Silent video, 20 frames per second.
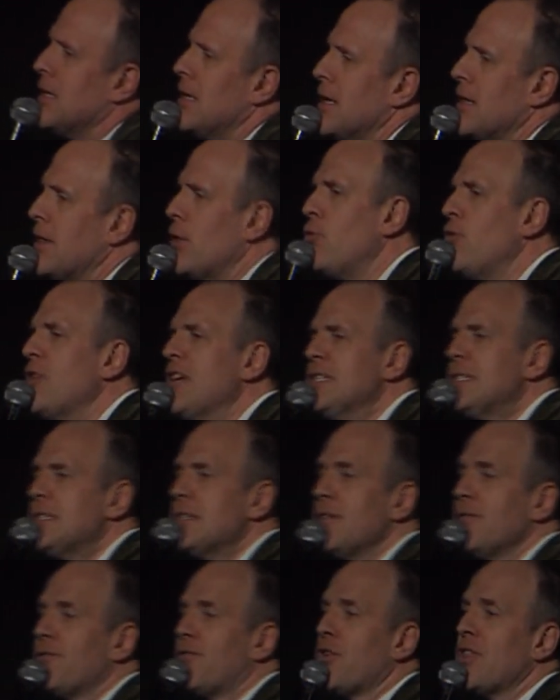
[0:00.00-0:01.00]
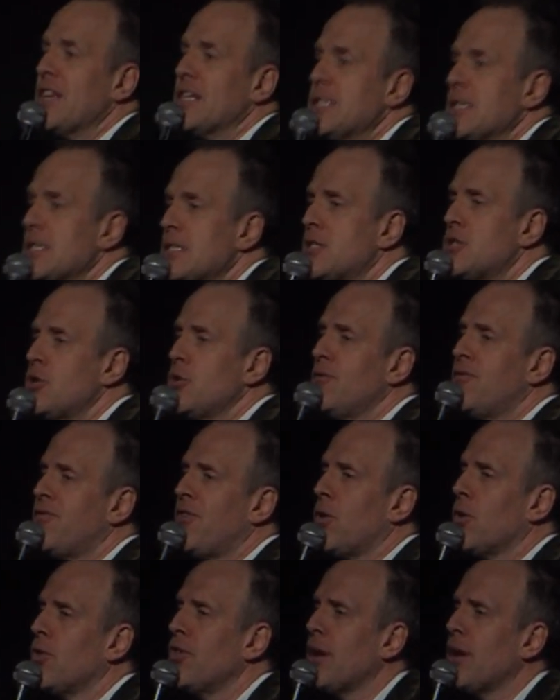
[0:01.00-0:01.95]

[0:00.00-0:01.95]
And the reason for this is twofold.